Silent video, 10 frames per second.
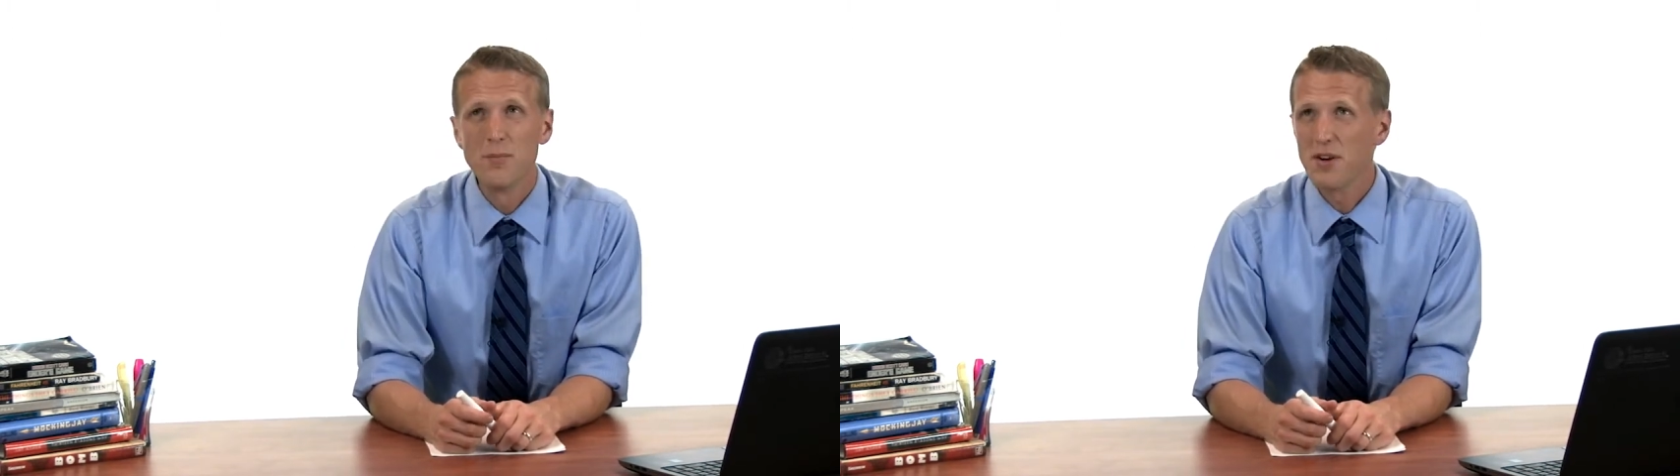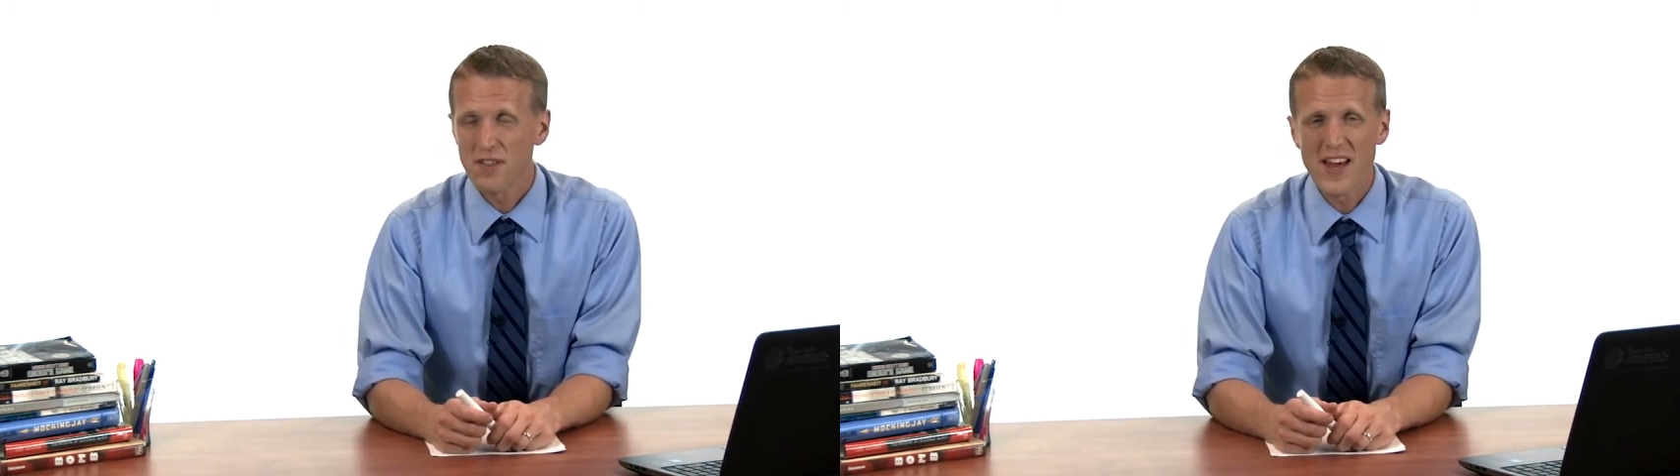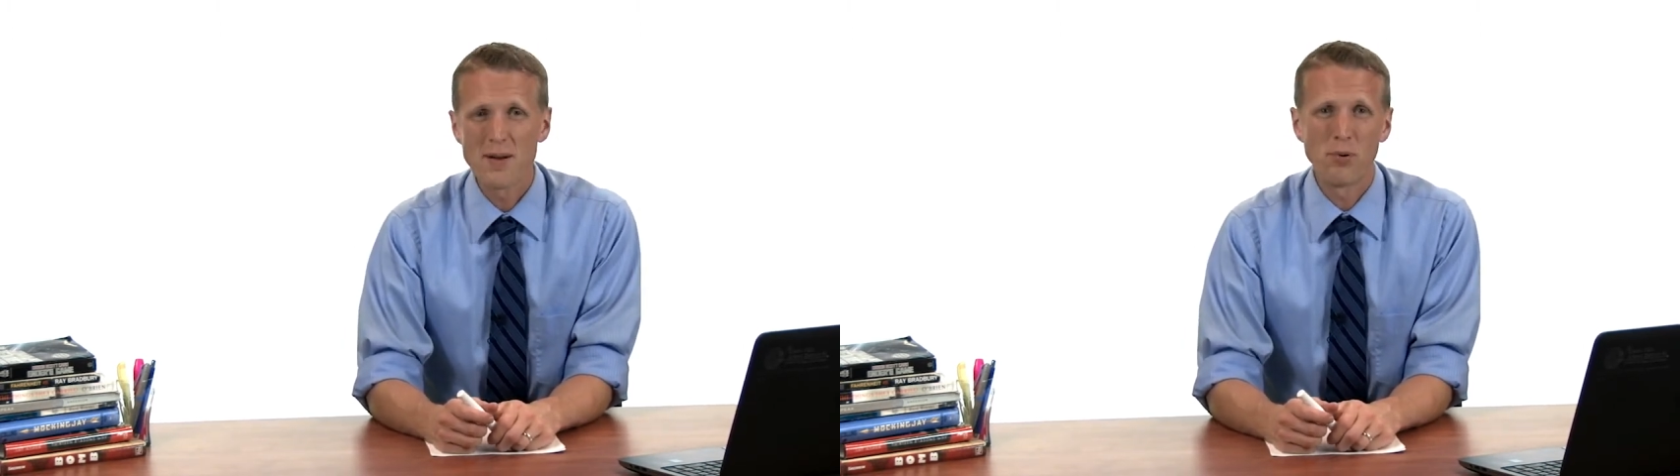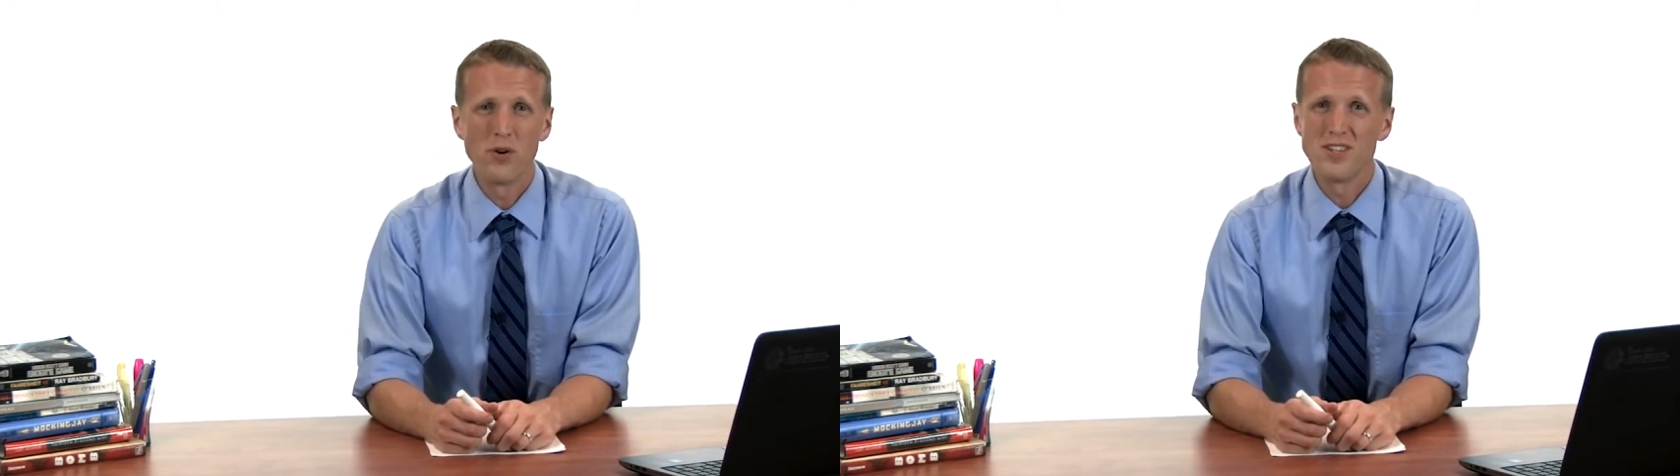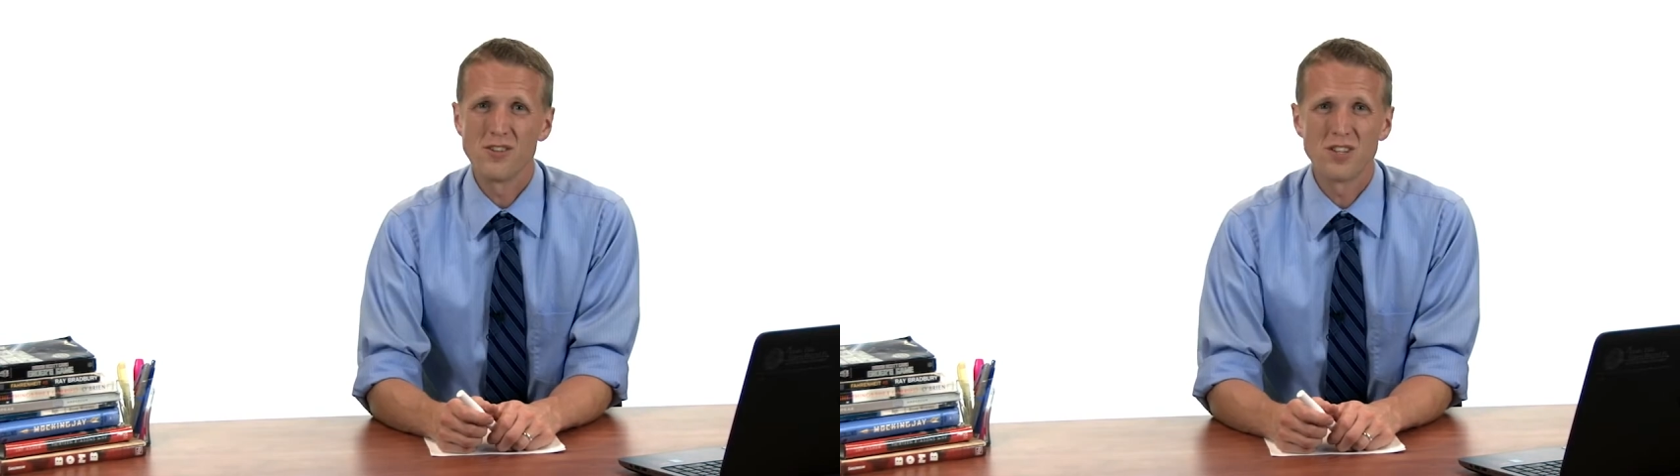but at that
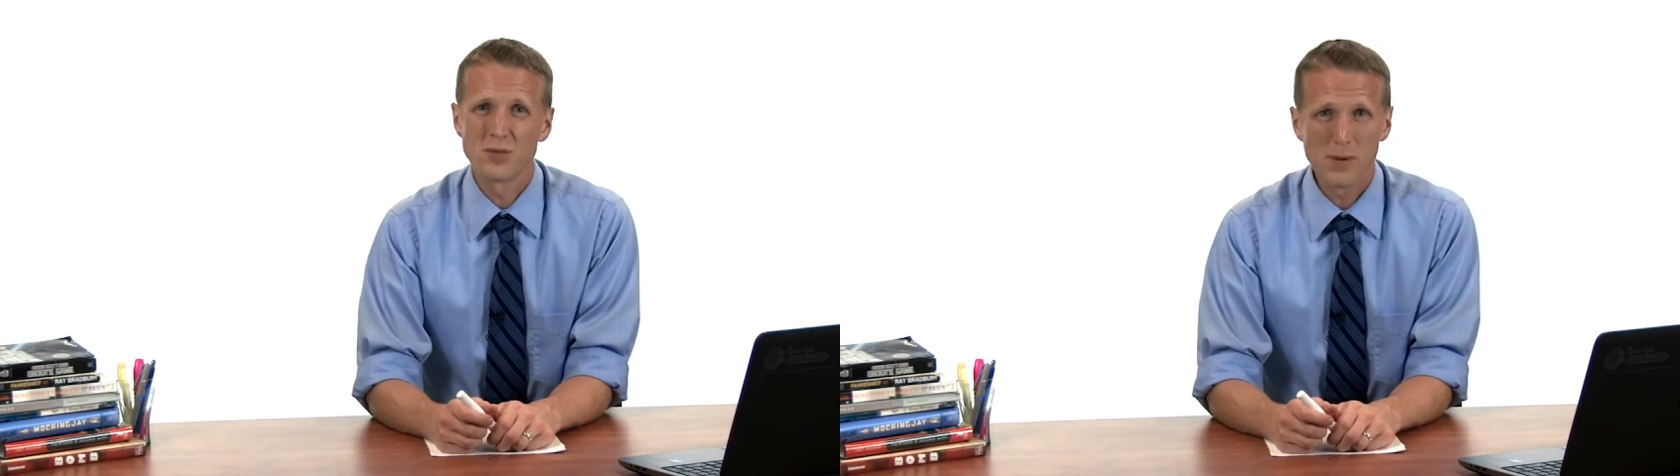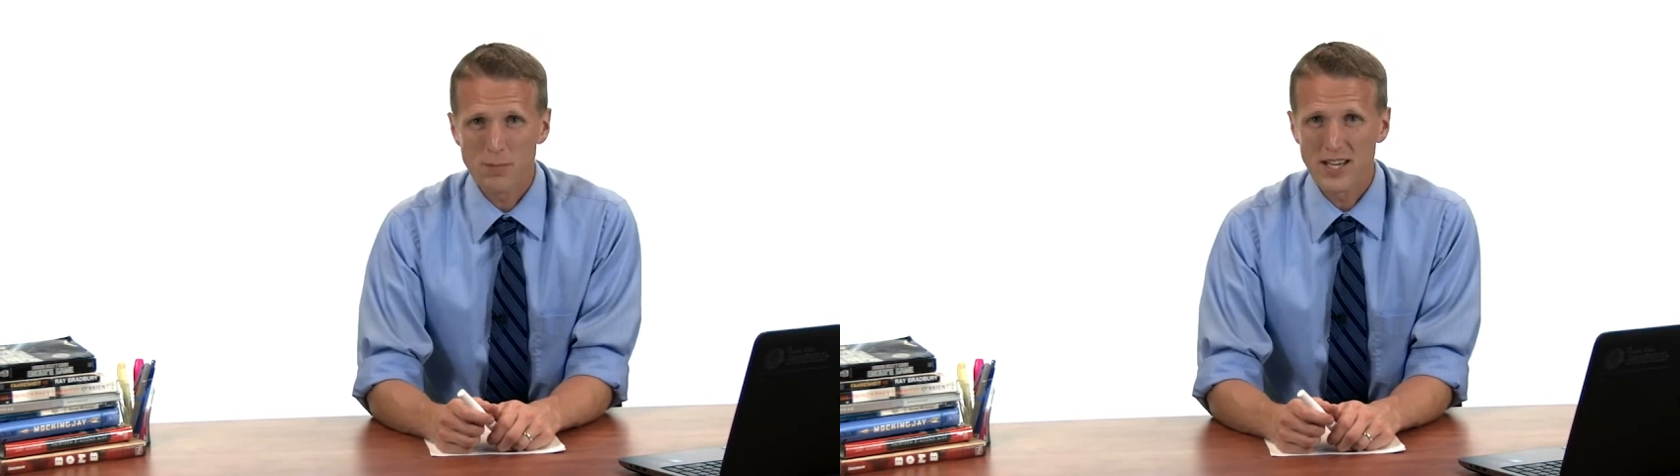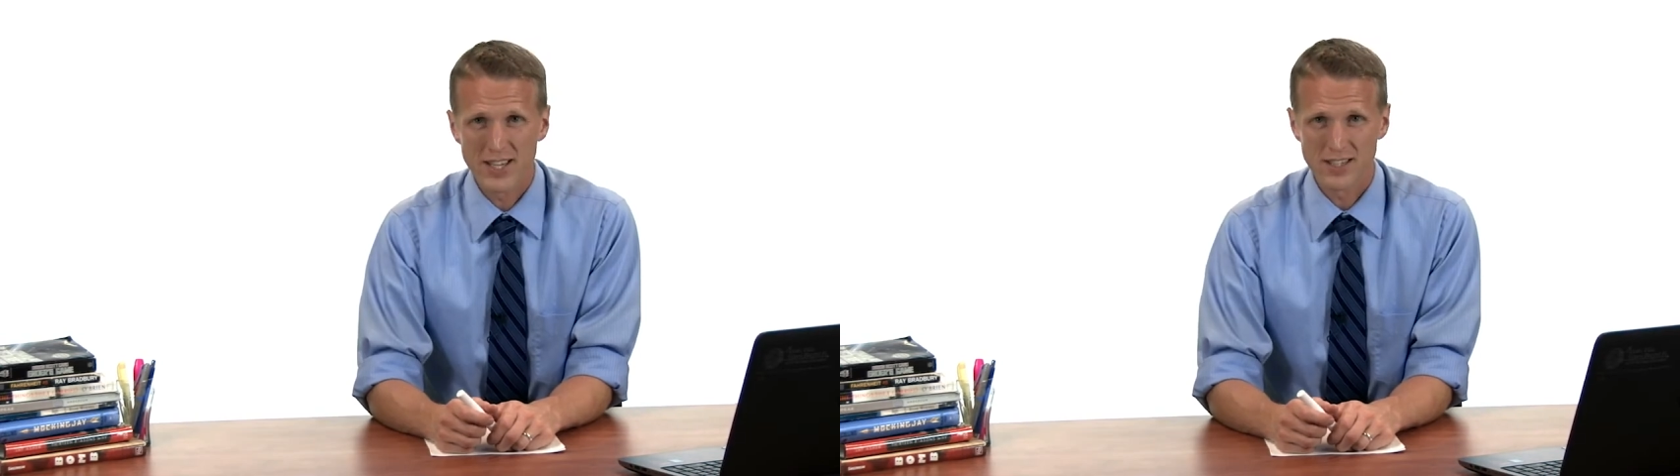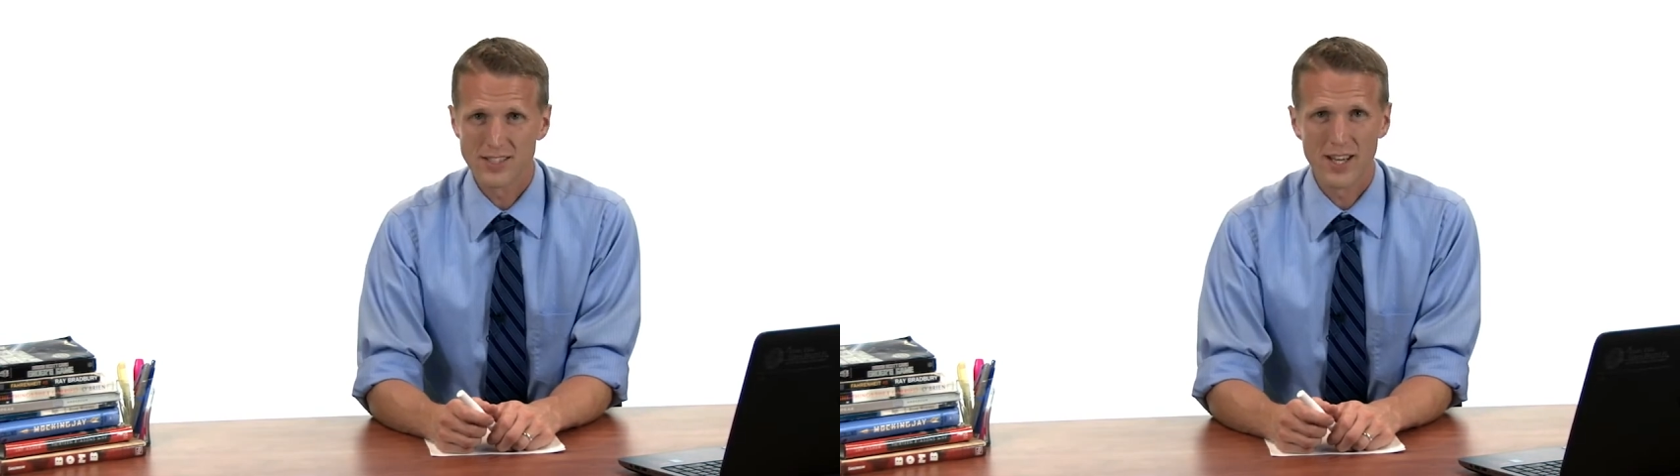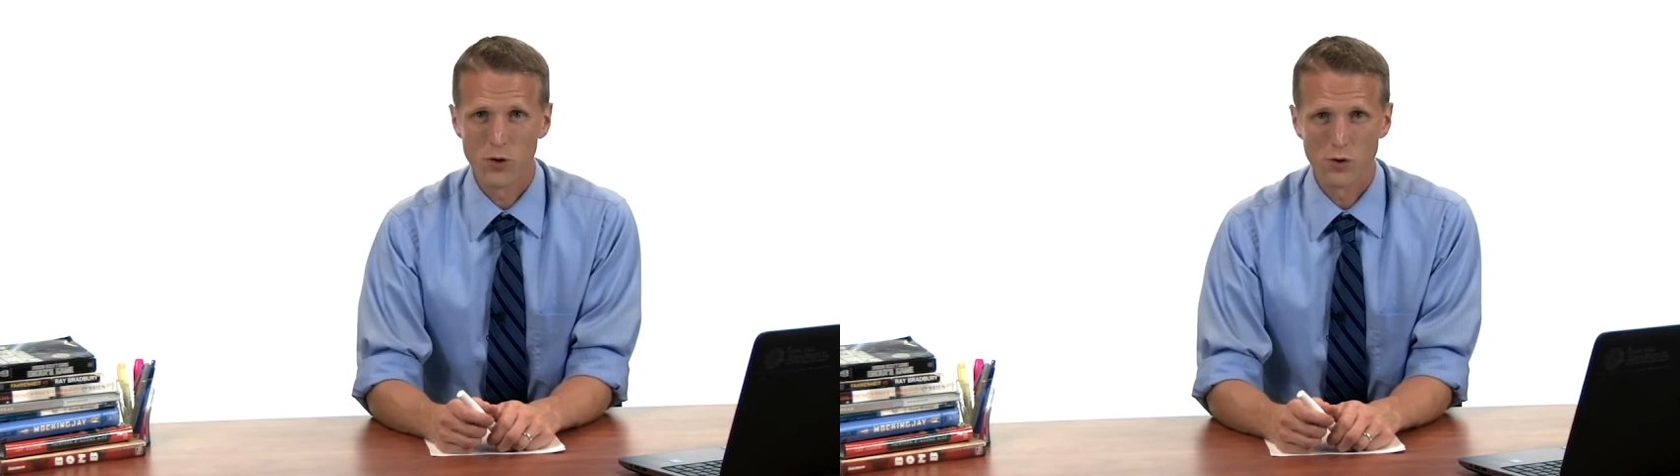point you'd just be beating a
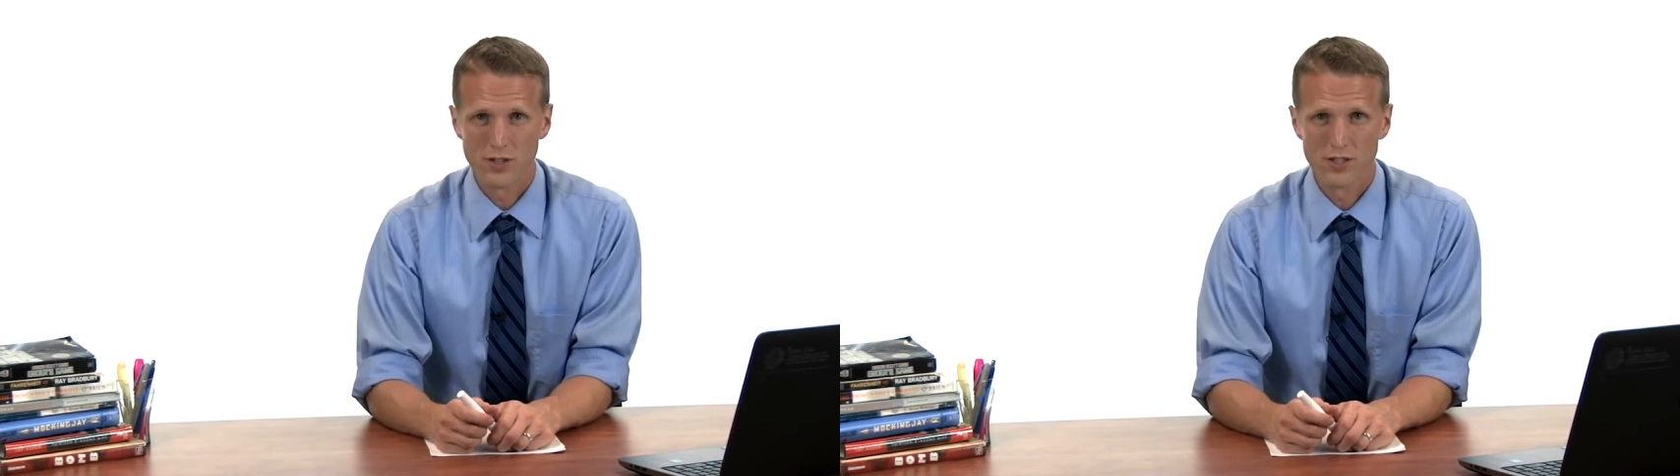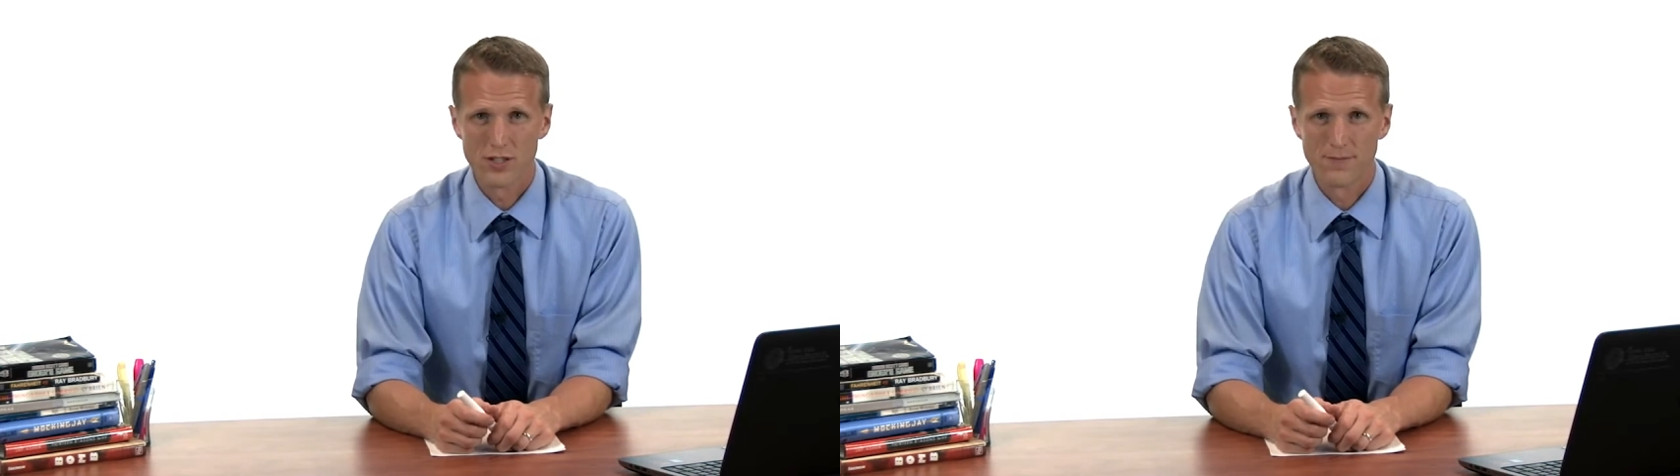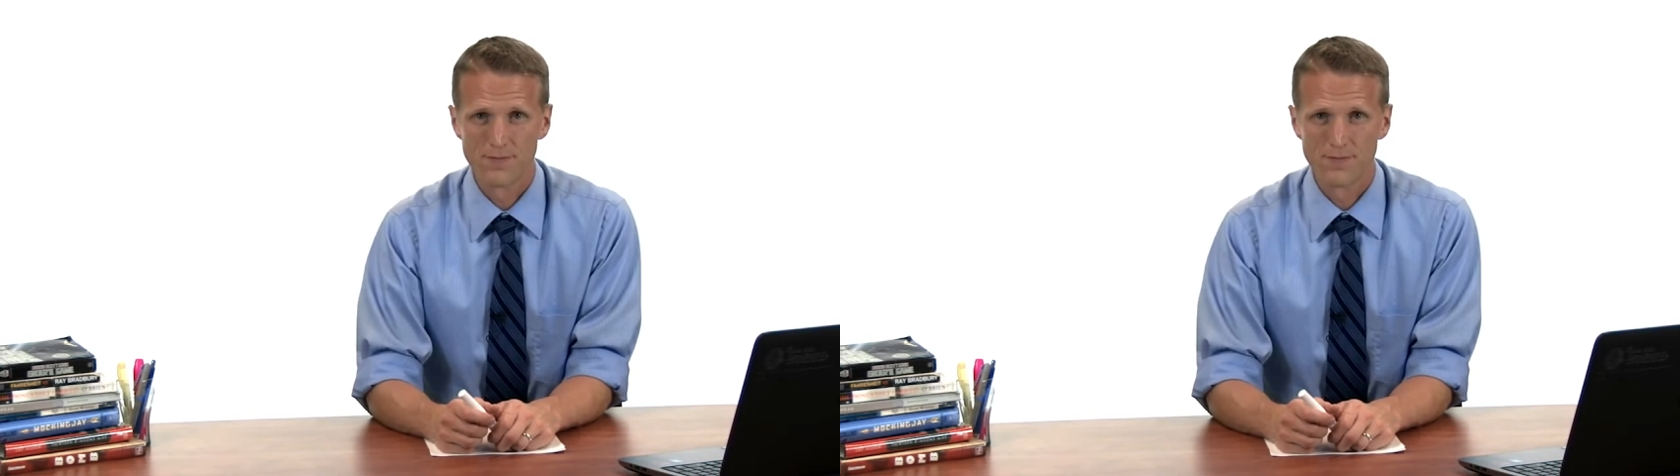dead horse,